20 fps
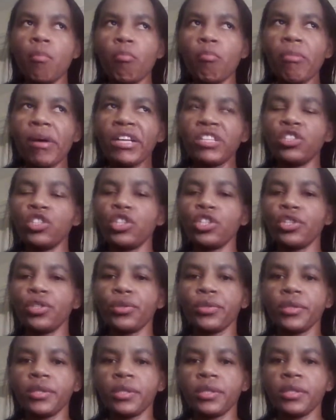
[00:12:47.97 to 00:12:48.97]

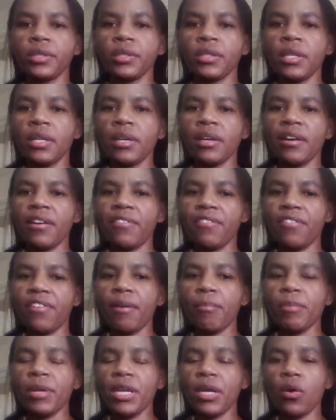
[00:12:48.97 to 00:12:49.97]
mansion,
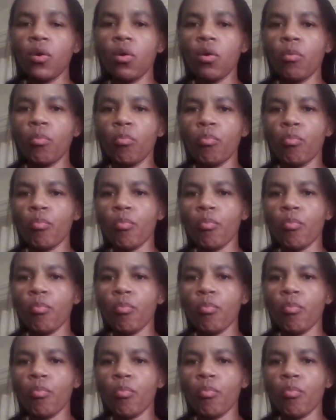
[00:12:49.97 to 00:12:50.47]
family home.